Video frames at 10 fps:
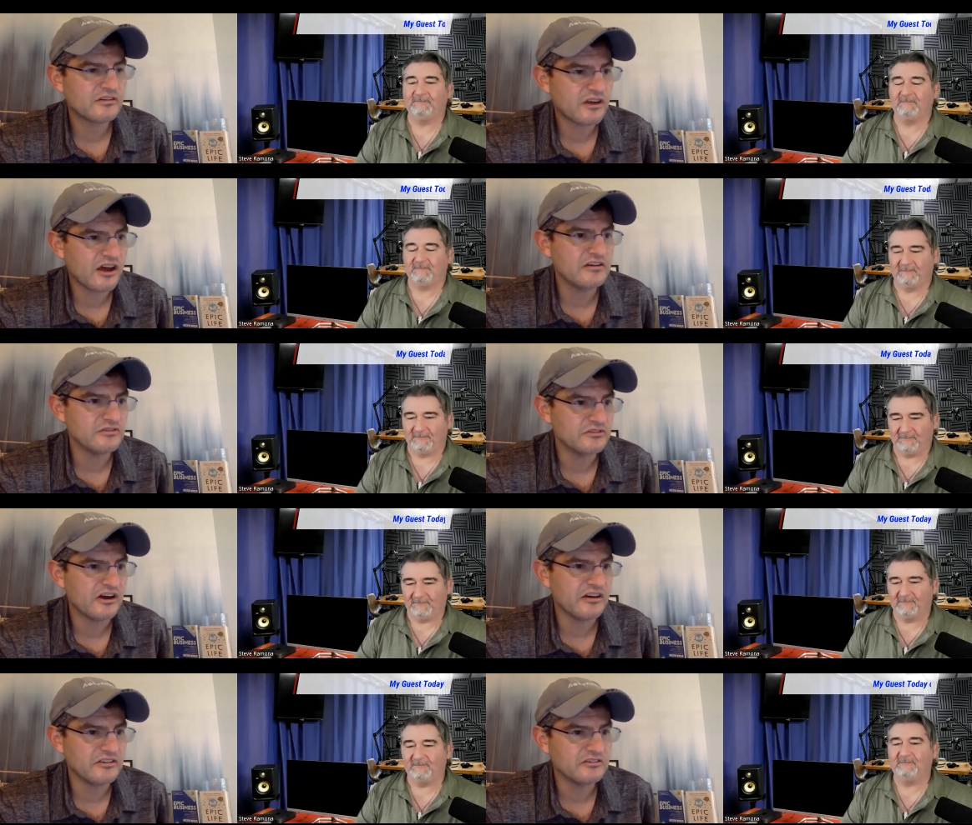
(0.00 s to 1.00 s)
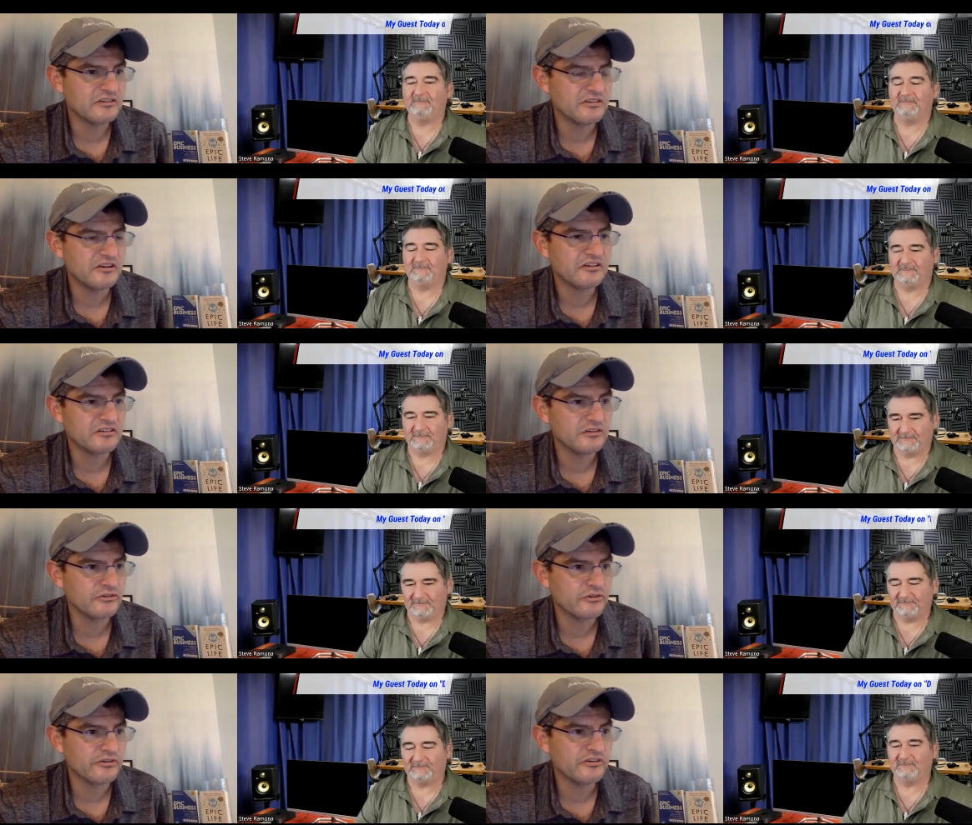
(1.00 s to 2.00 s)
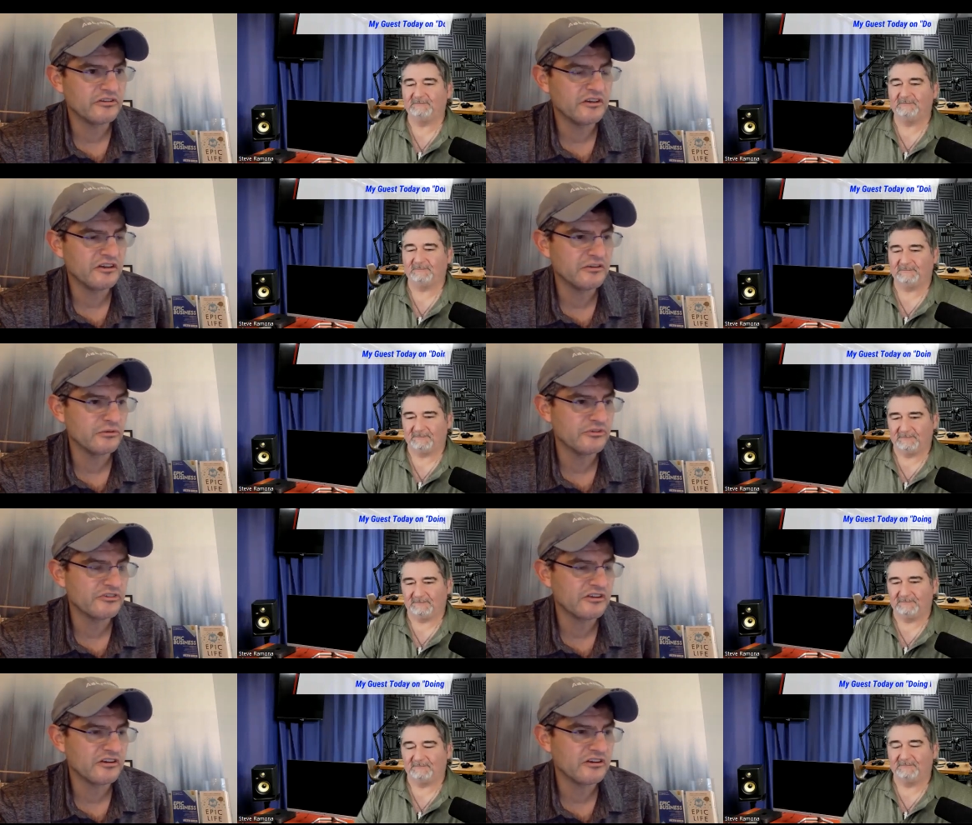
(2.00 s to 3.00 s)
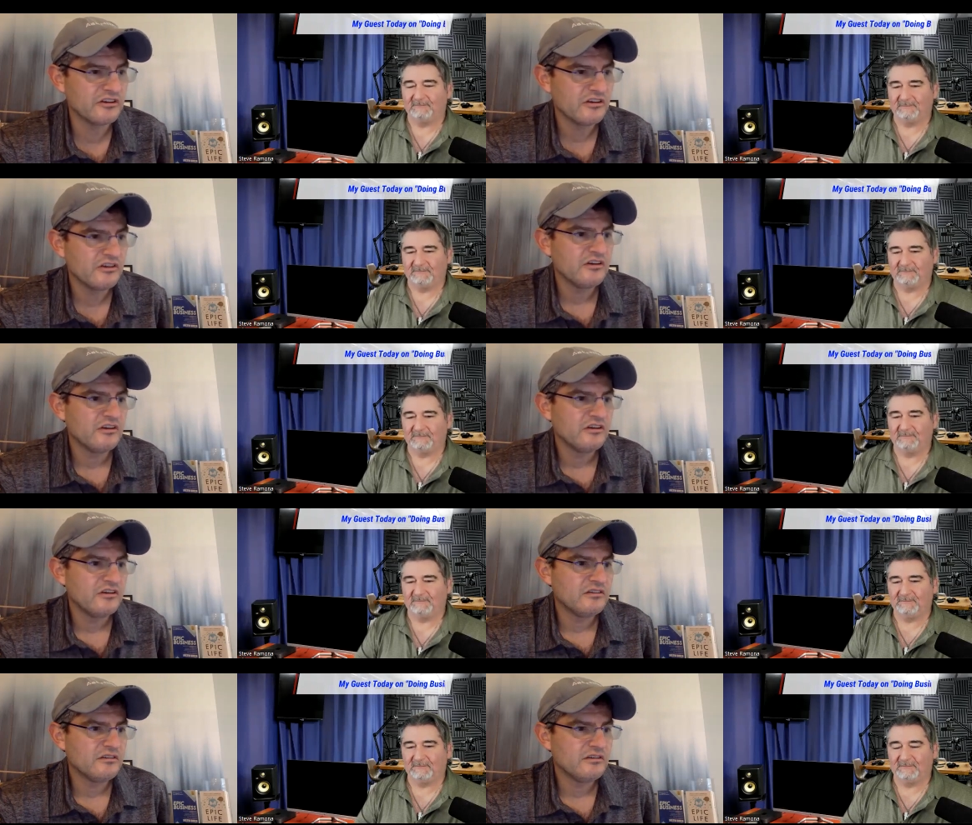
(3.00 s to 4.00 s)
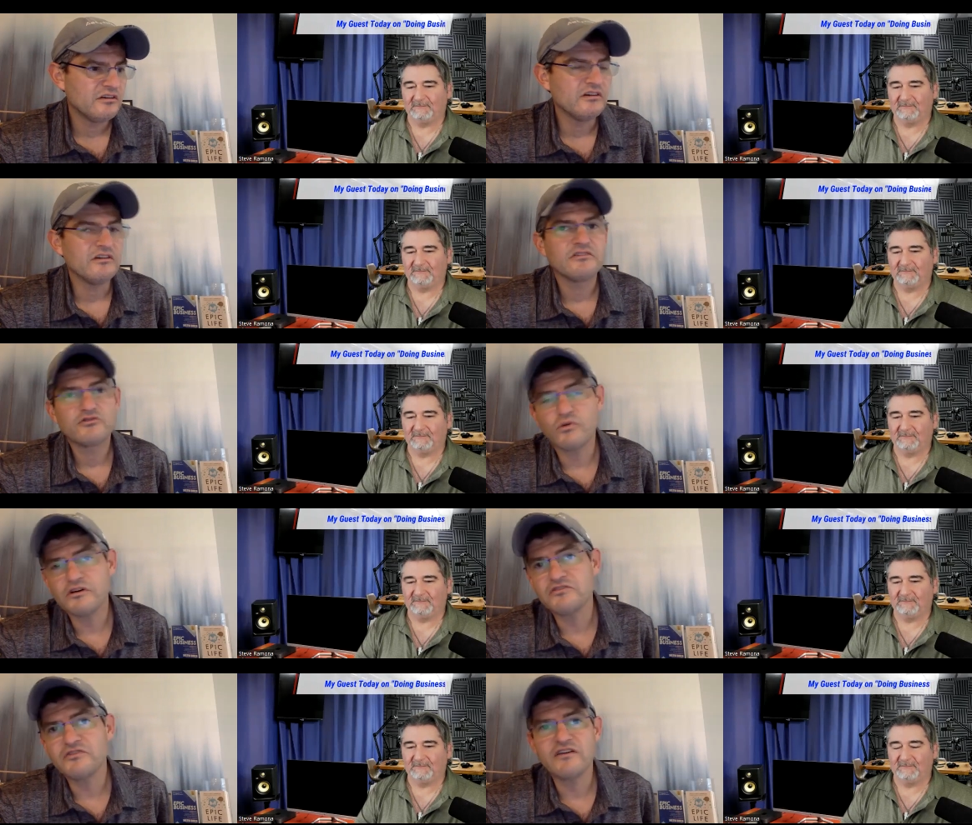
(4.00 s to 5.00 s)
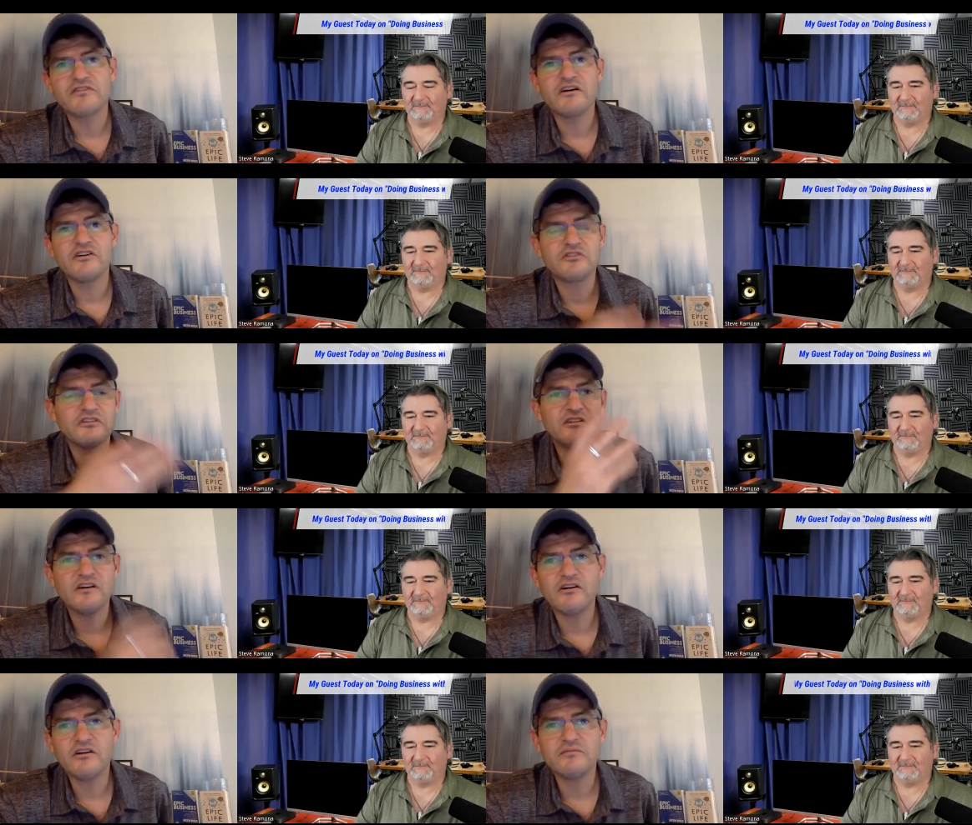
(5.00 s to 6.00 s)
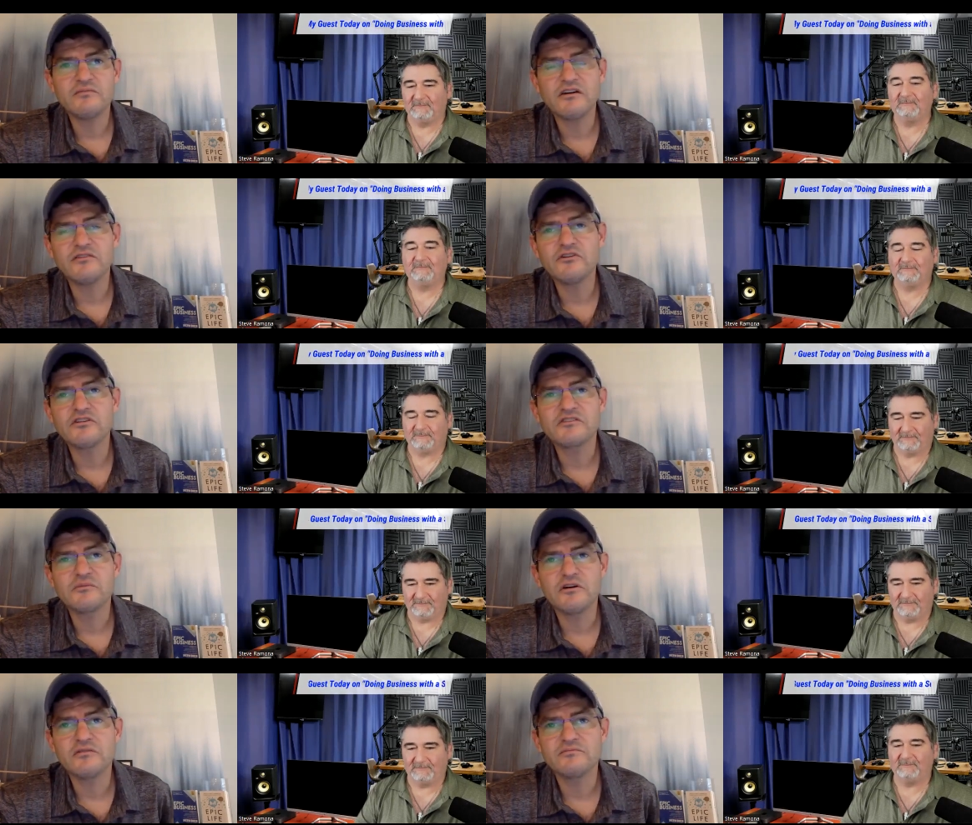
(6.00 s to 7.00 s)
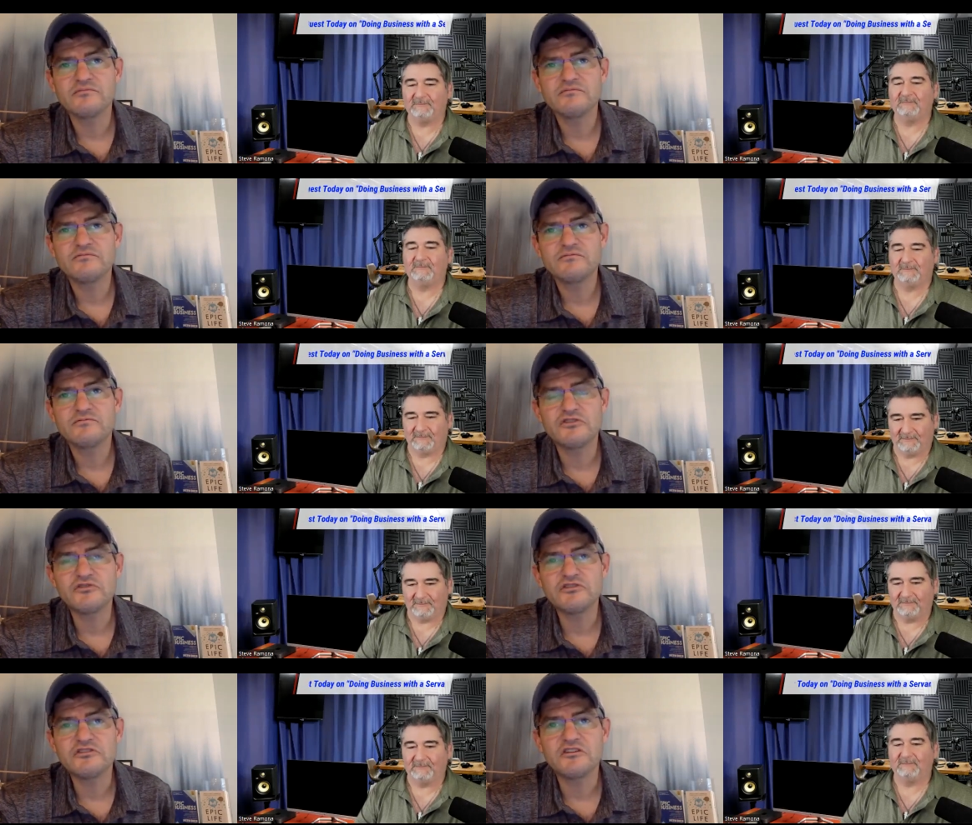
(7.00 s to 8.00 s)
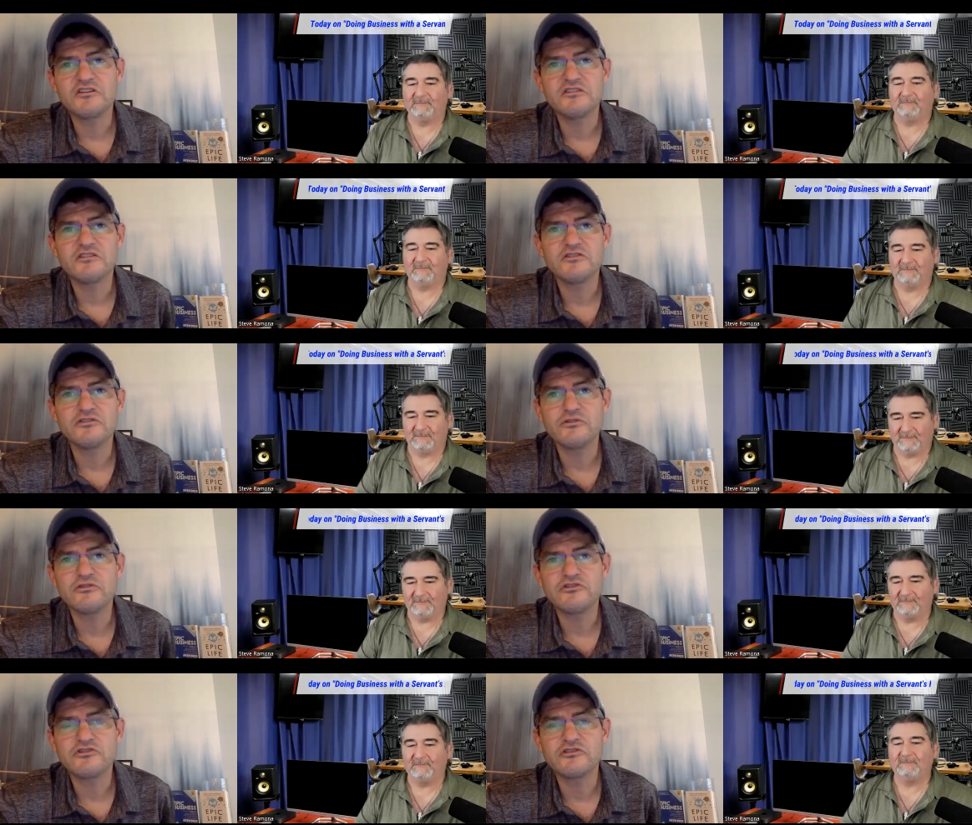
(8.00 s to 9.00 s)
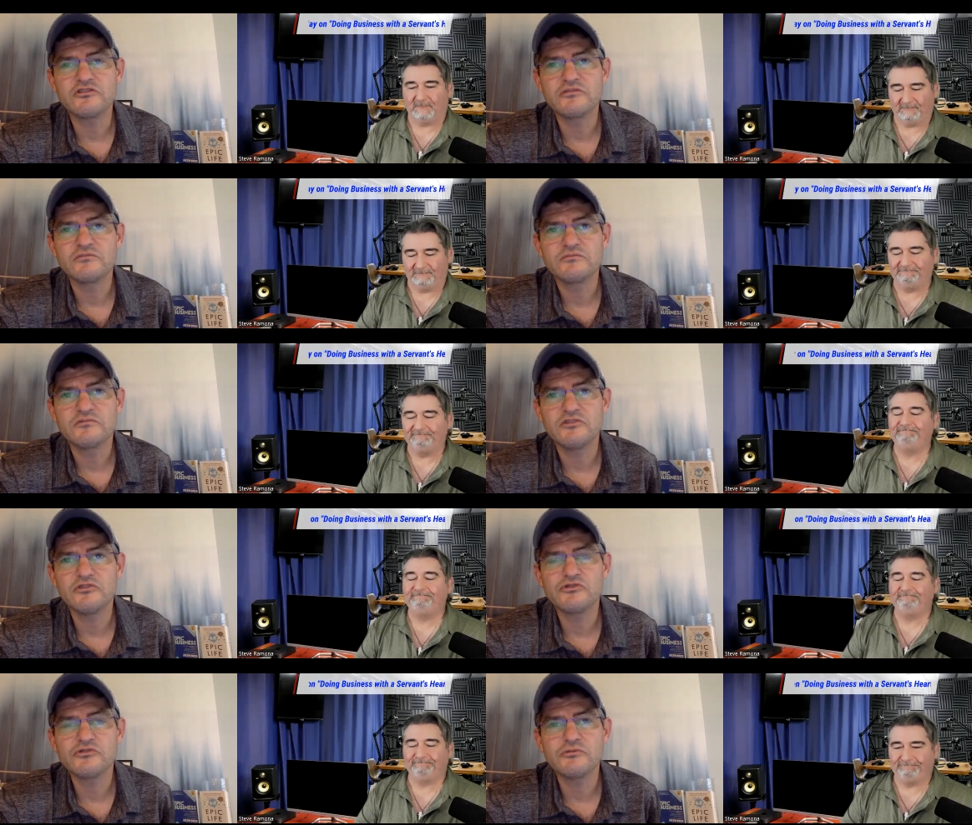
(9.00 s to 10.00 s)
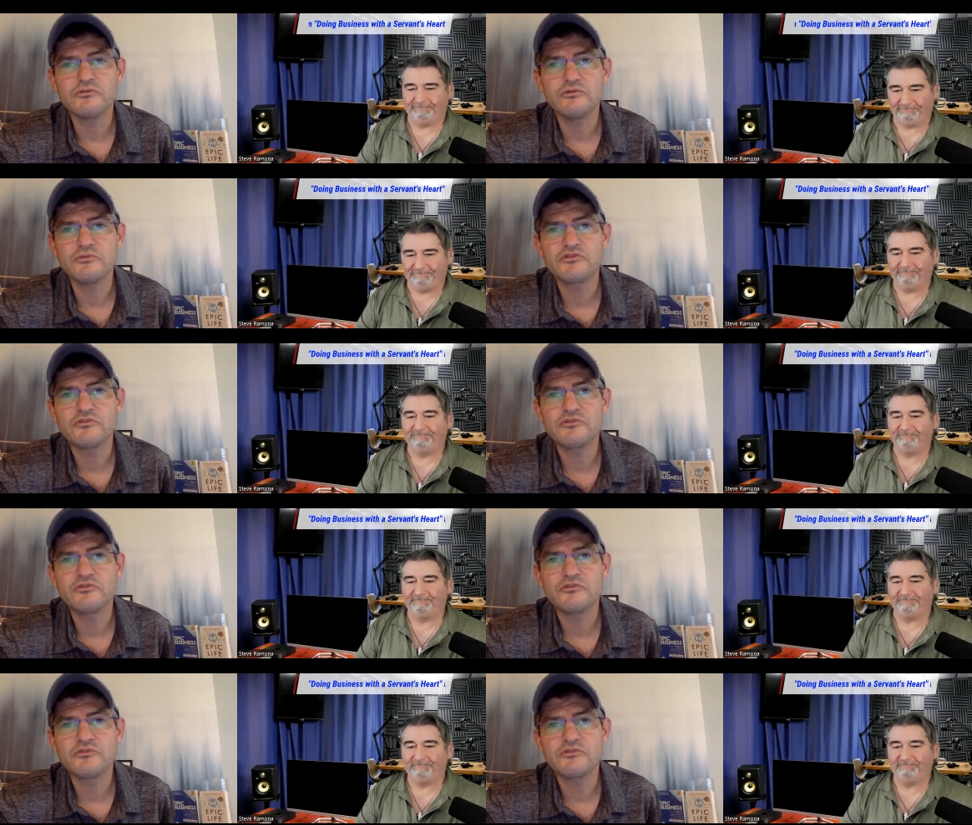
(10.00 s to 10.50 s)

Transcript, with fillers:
Speaker 1: kind of got it and then I could learn. And then there was, uh, uh, 25,000 and now I, I invest about 50k a year each in the in those two groups.